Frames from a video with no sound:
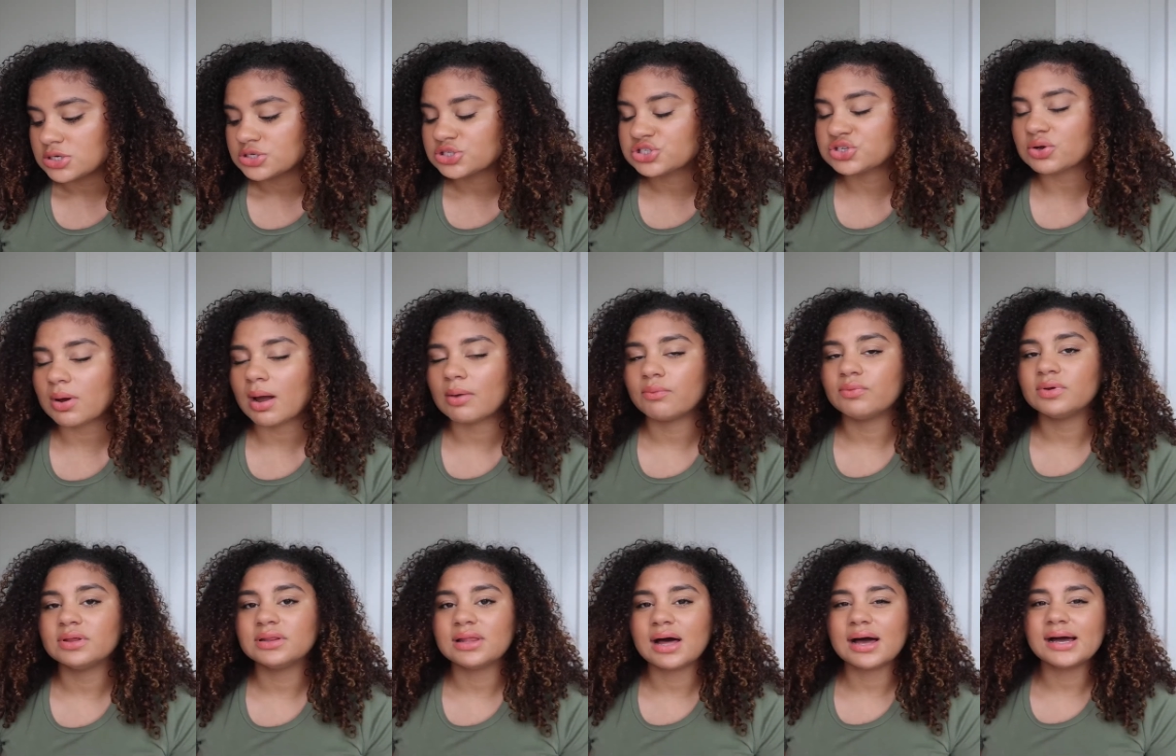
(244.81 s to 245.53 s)
So I
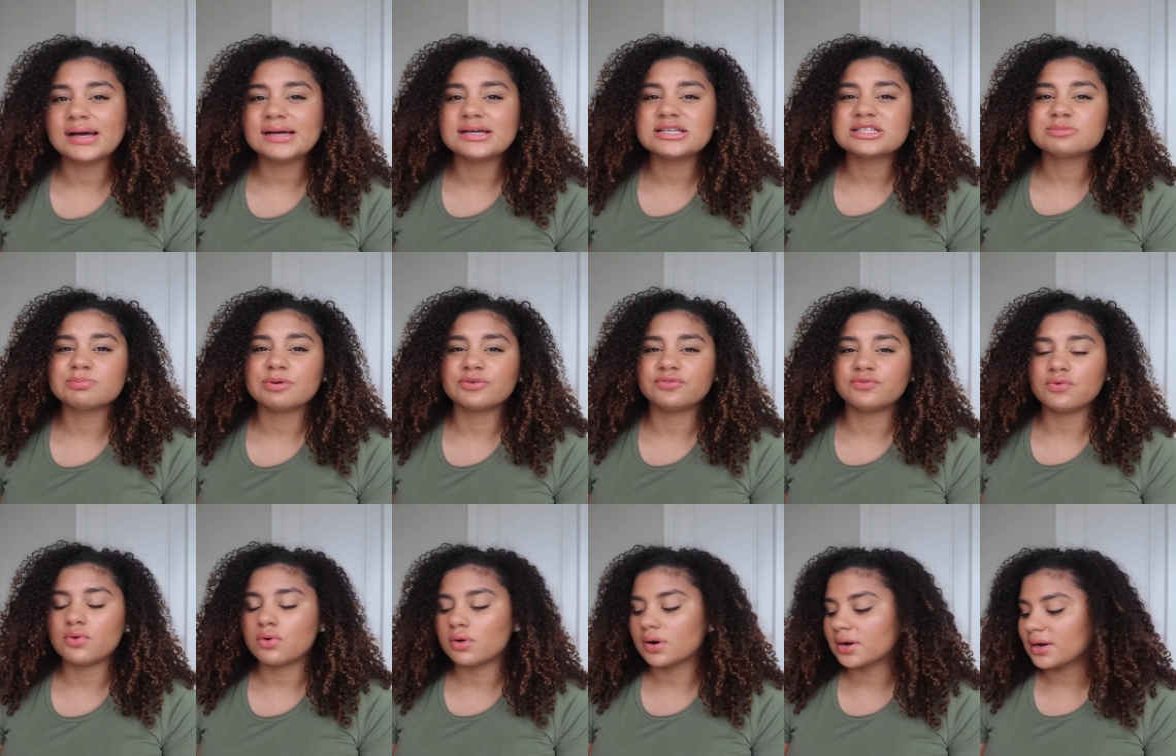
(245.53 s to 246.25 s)
realized
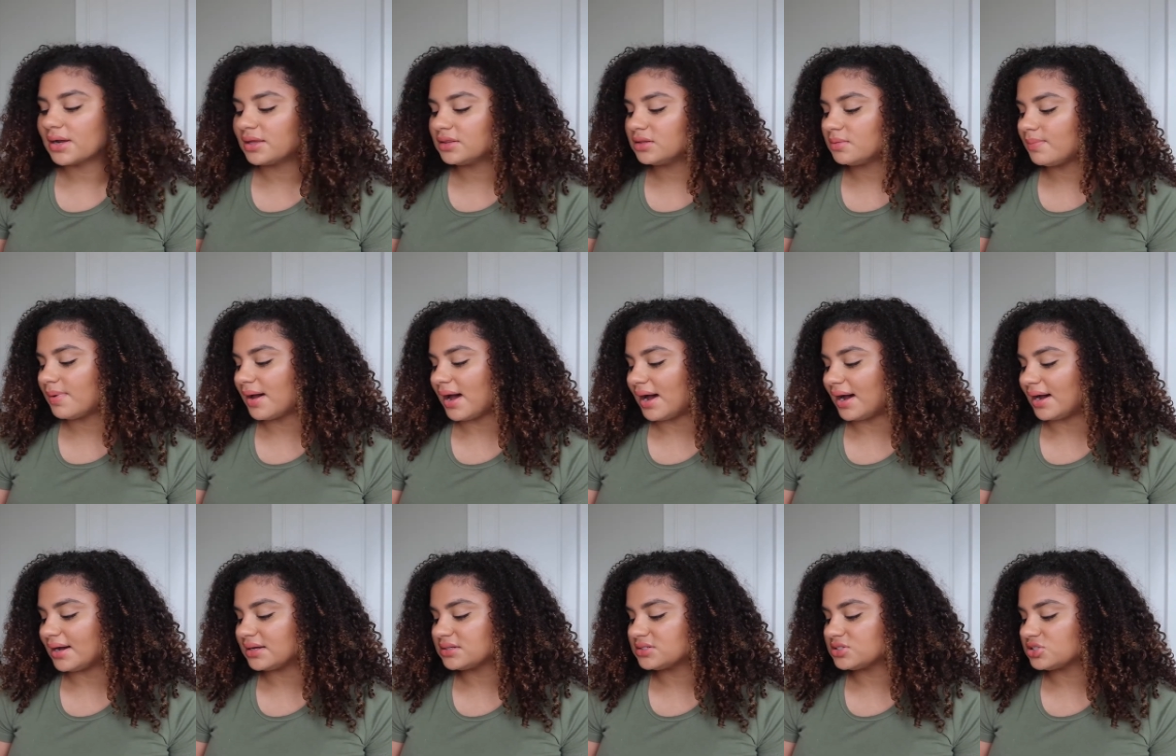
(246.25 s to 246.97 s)
before in the
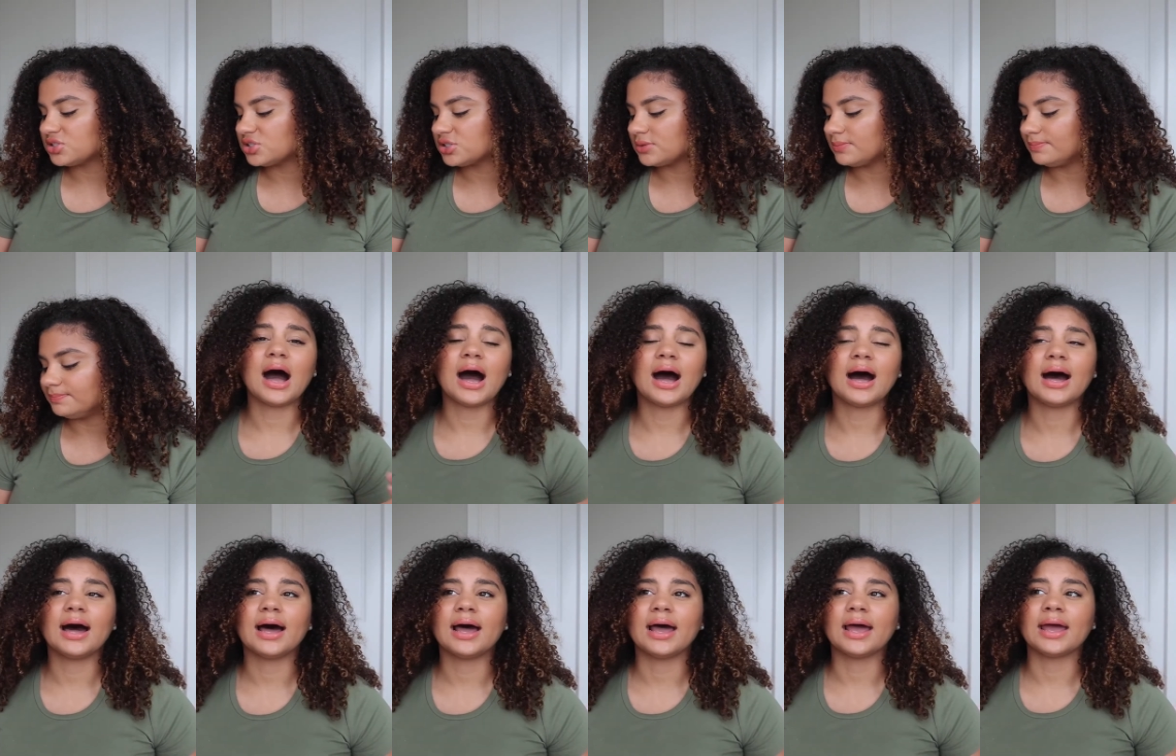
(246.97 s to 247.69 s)
past
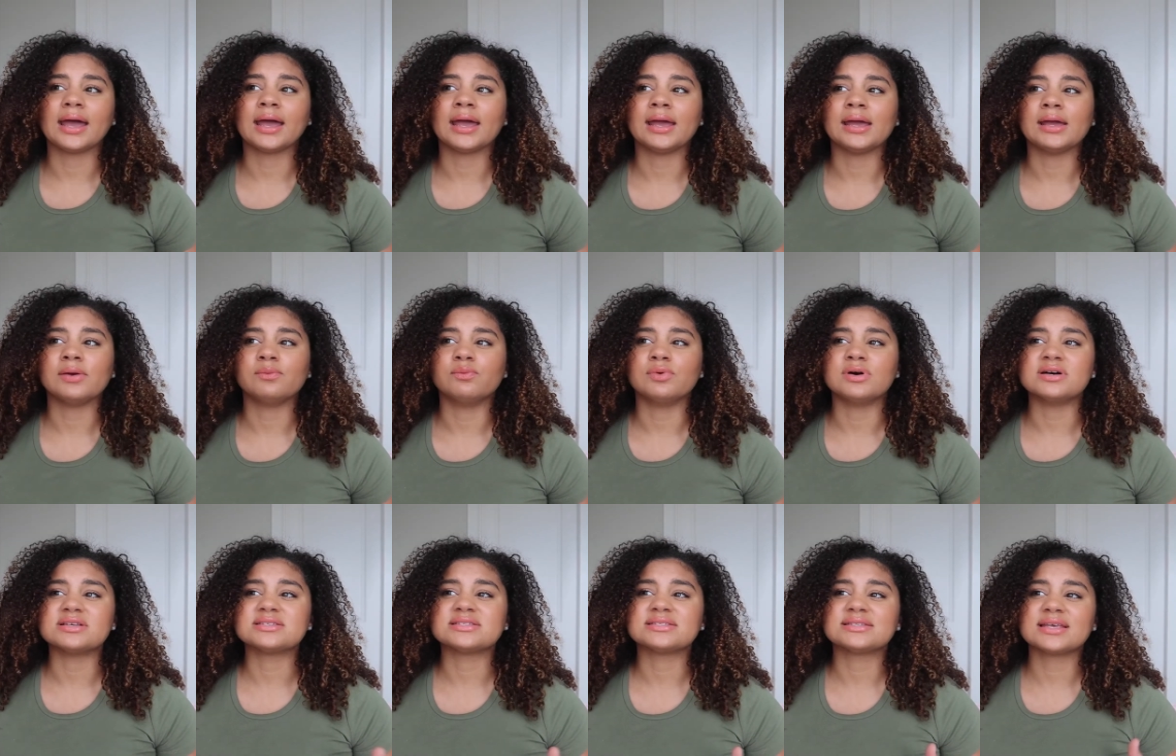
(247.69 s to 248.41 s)
I
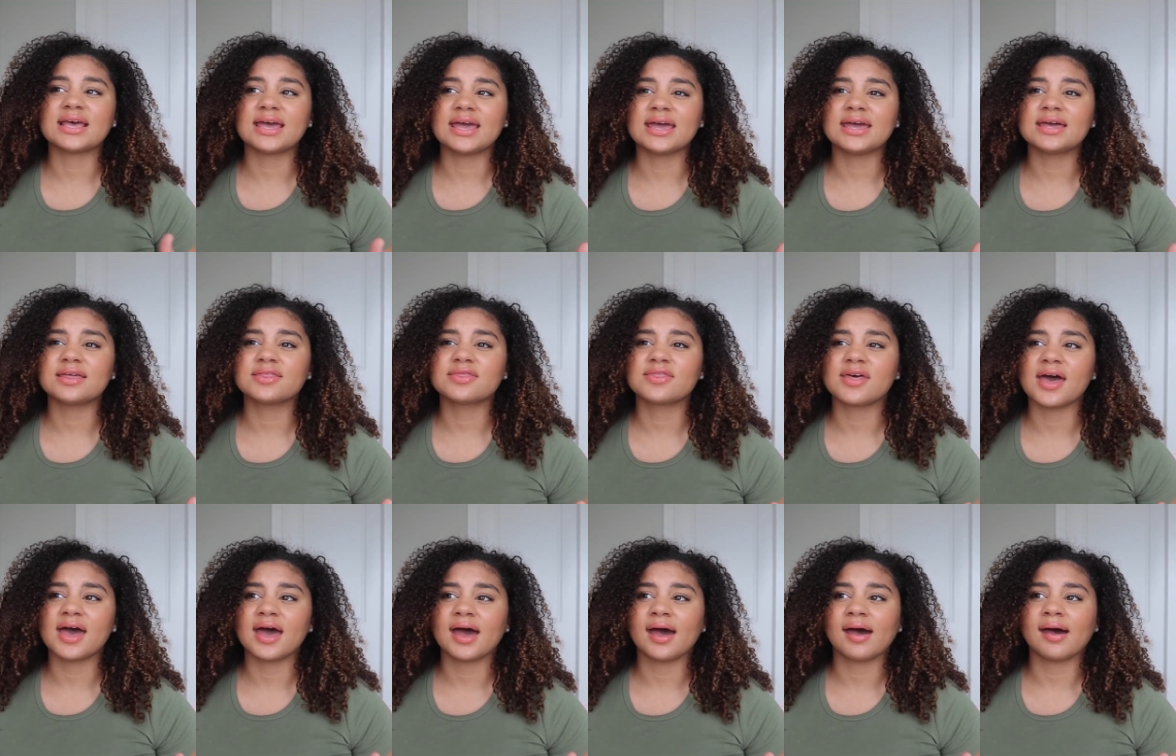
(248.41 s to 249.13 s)
was saying
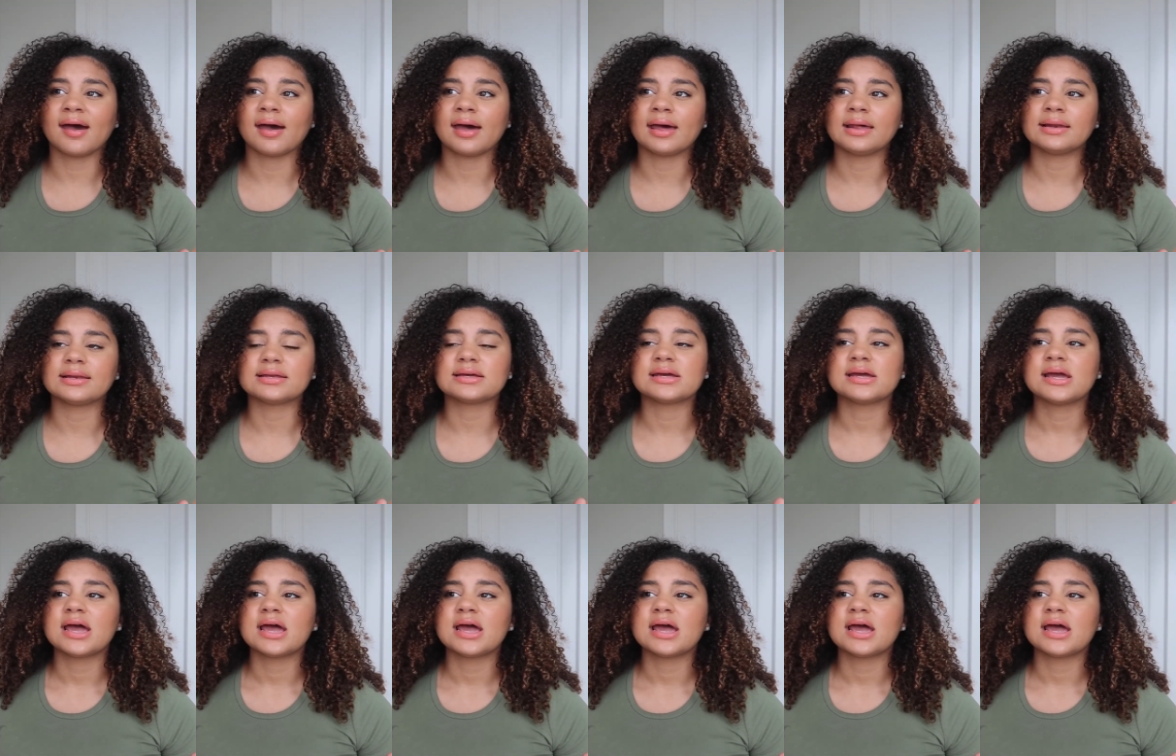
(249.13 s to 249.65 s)
that